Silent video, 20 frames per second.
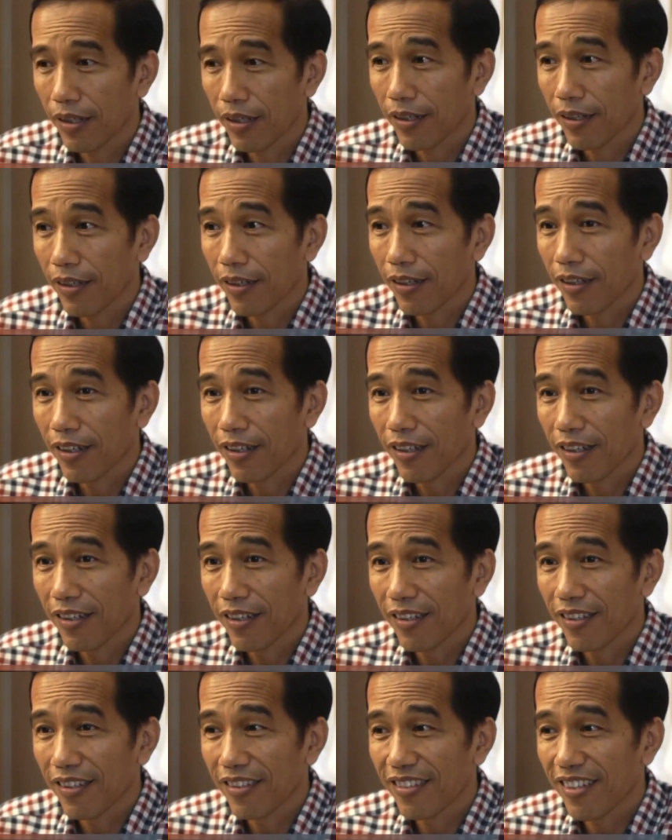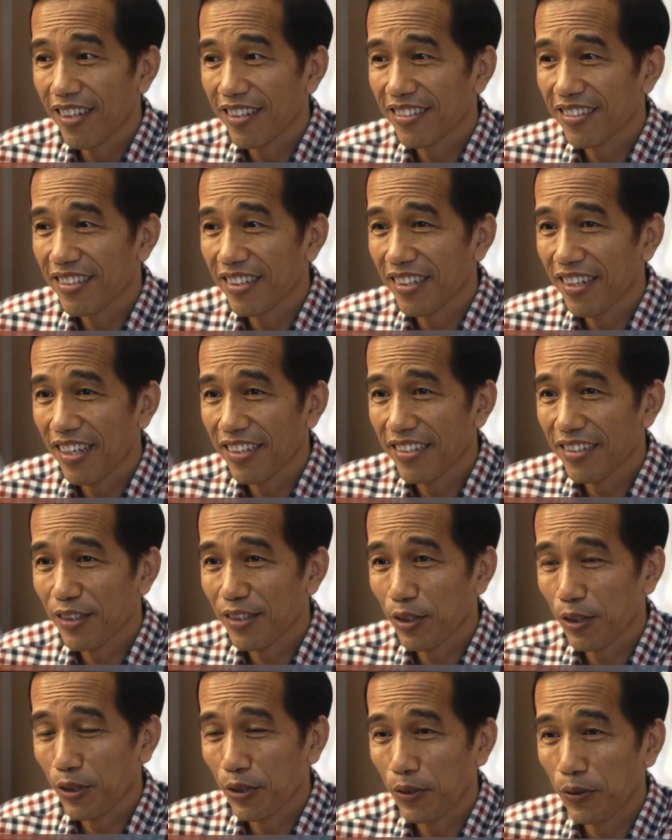Jokowi built a wildly
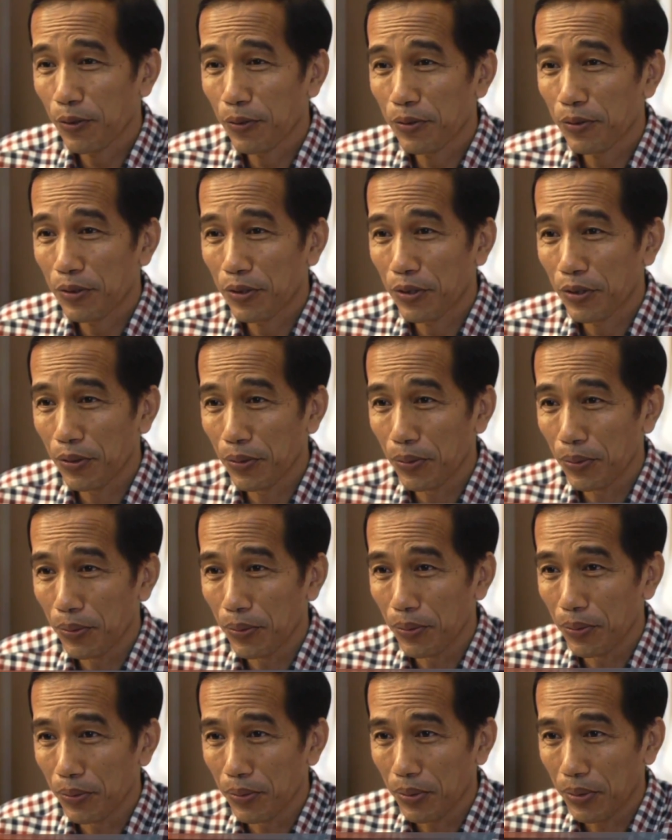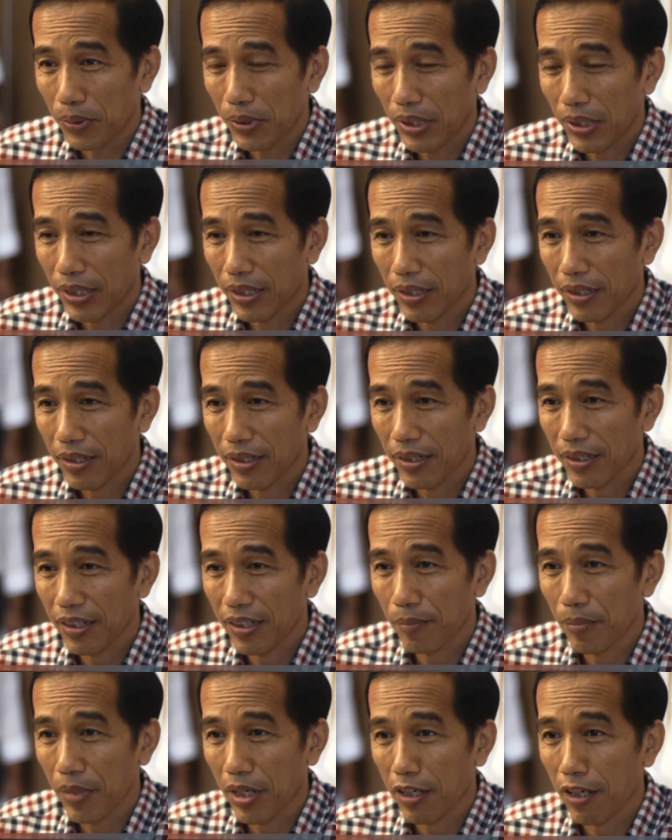popular online profile as a man of the people